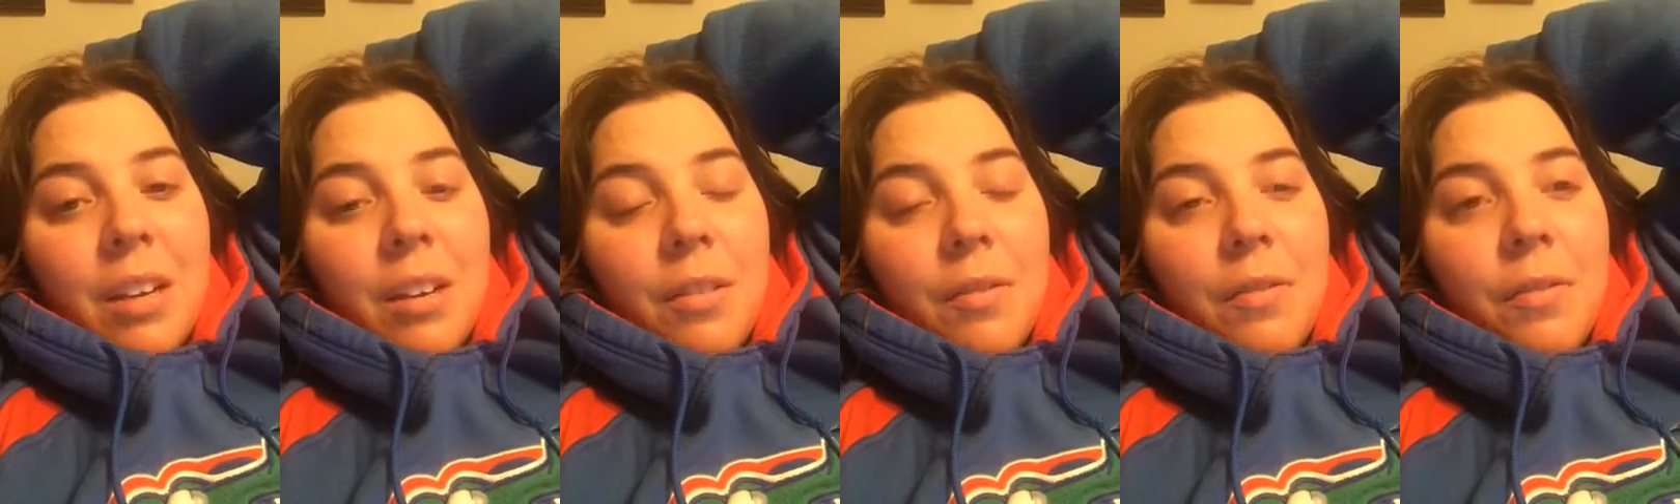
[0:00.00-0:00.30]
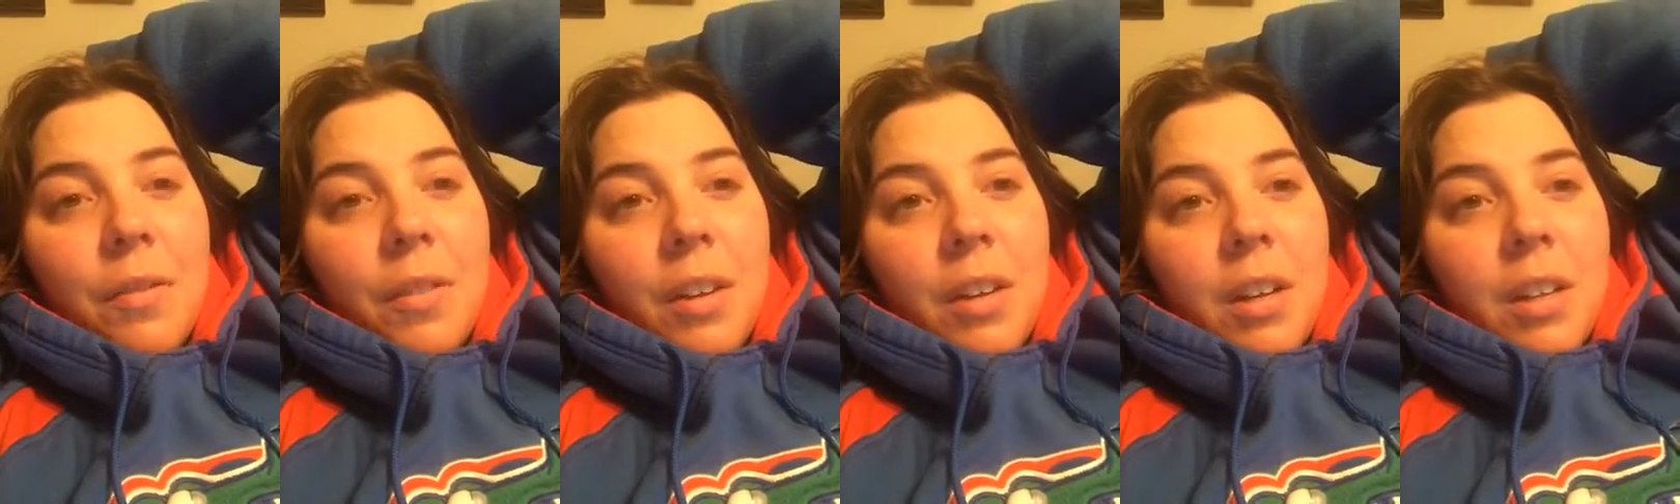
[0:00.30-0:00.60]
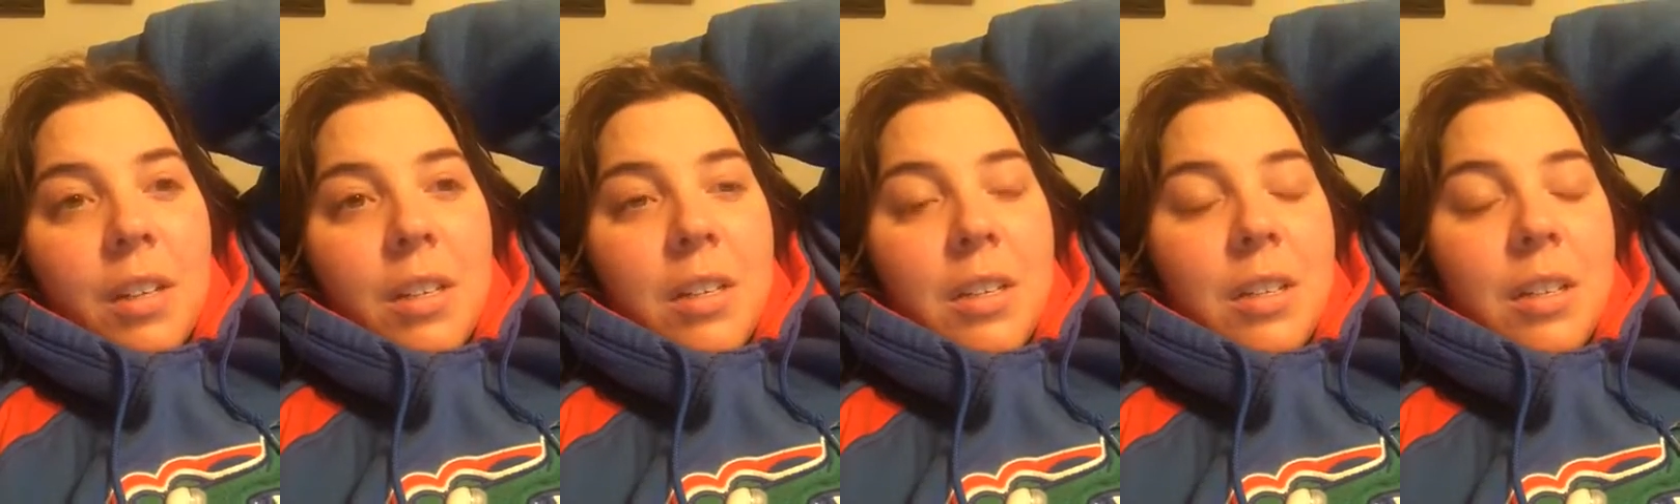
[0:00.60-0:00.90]
of
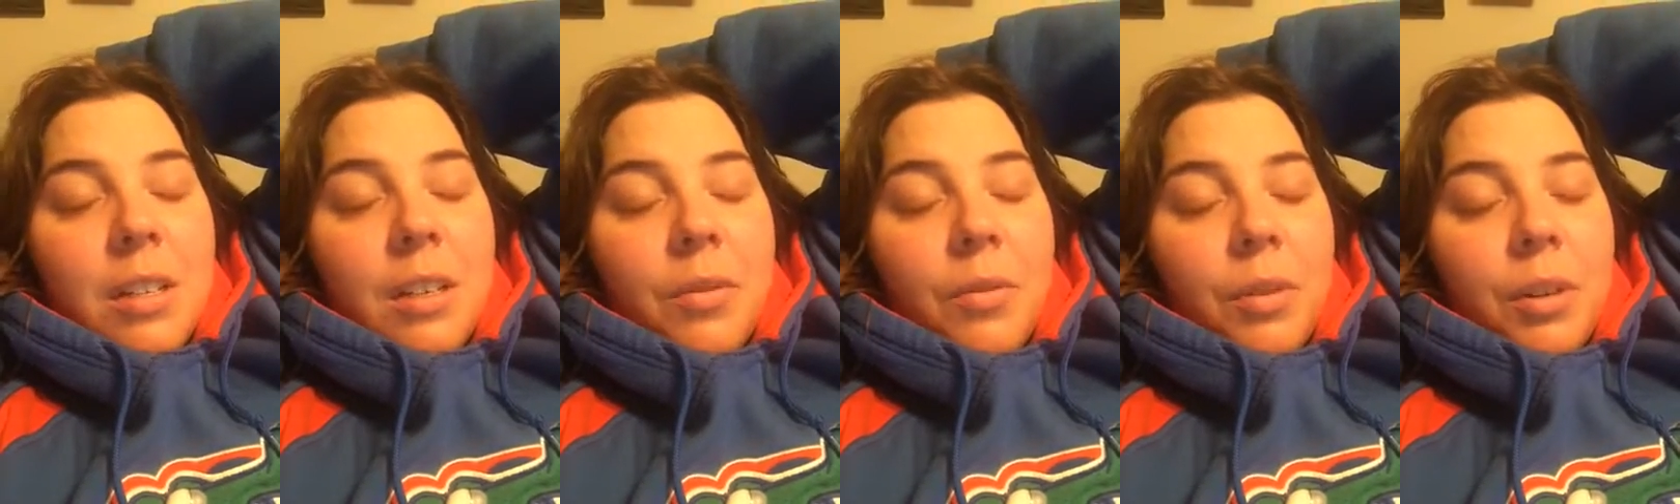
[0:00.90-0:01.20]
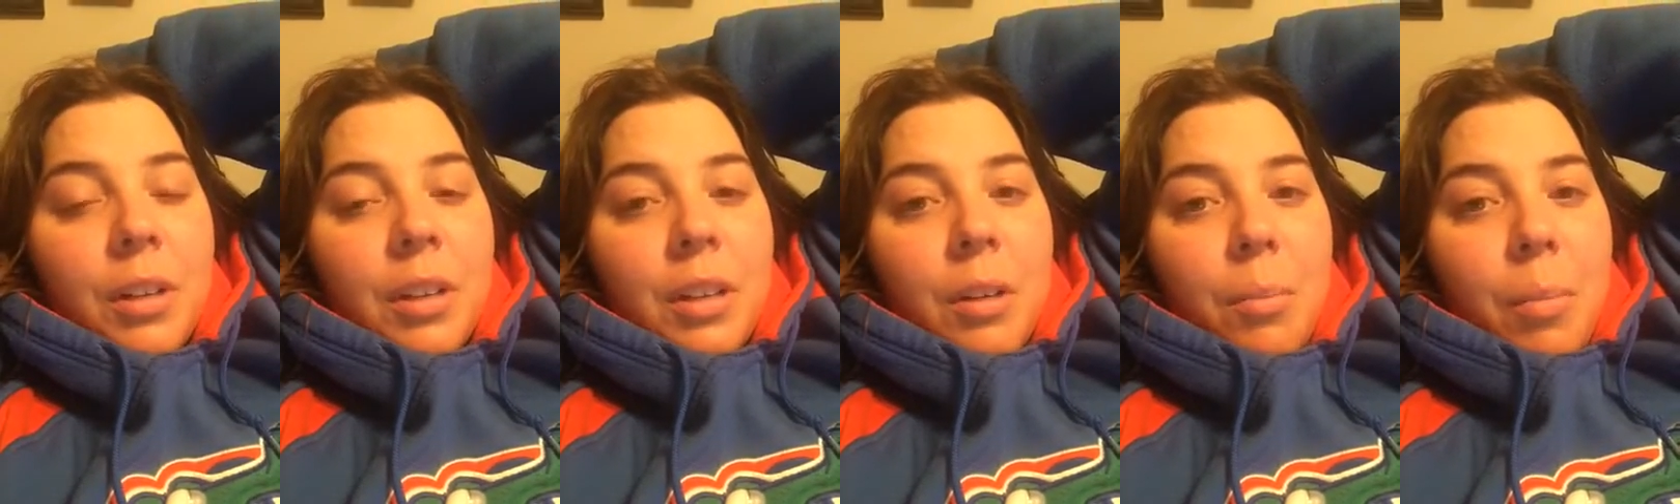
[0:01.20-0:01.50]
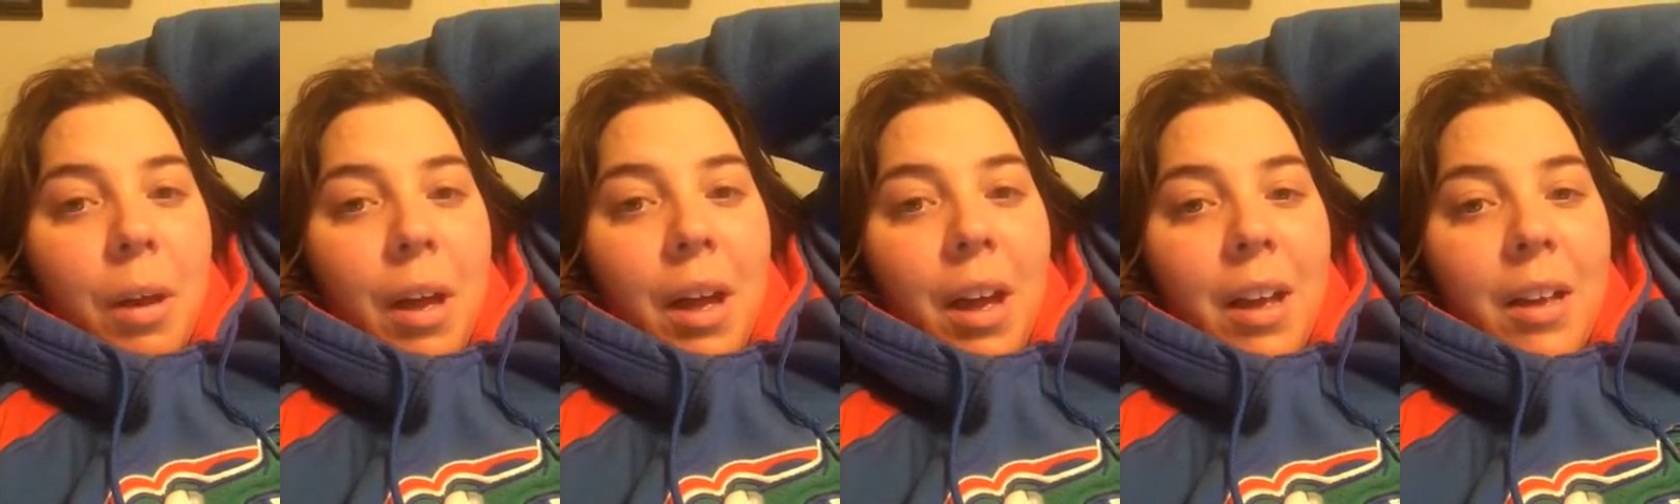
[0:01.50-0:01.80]
slavery in the
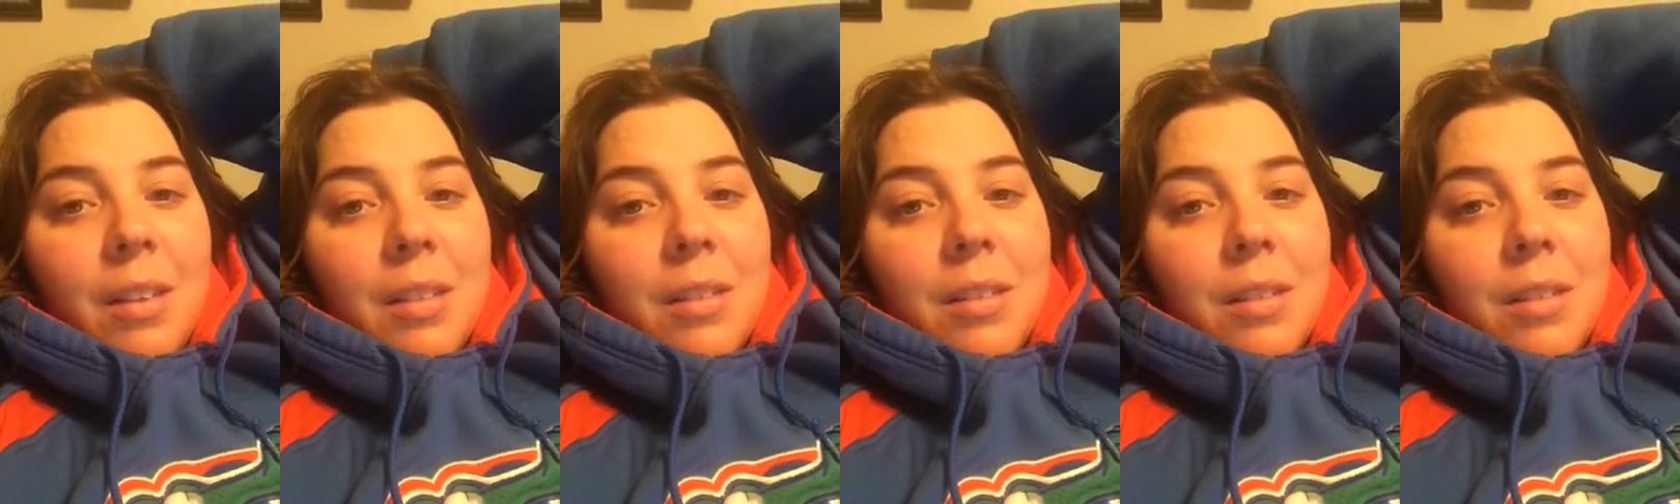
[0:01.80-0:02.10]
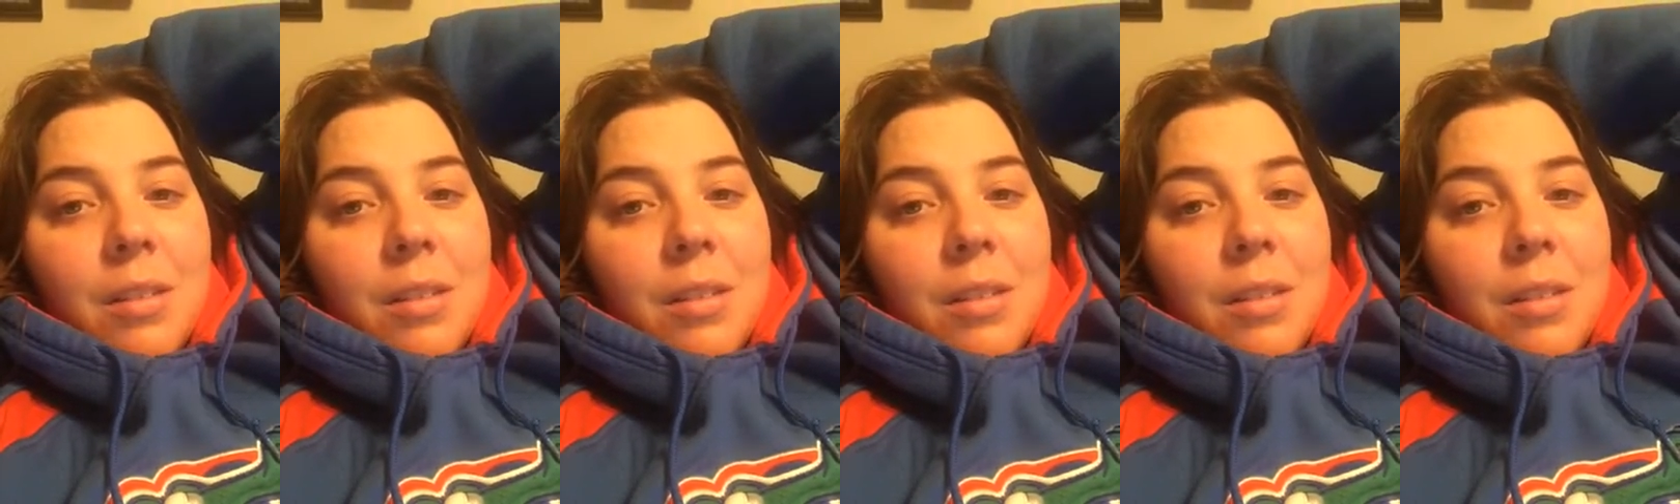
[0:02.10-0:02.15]
past.